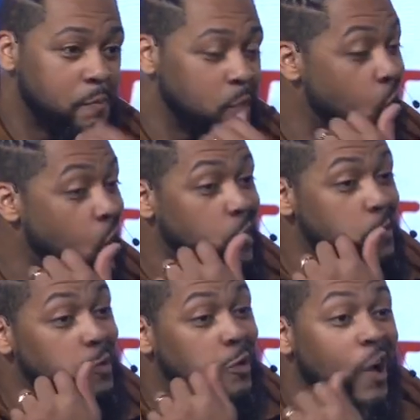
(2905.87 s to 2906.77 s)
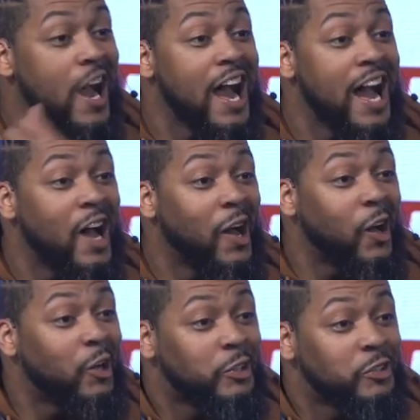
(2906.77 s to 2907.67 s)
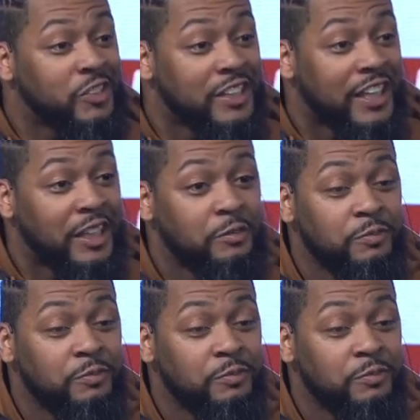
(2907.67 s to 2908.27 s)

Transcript: all them crowds and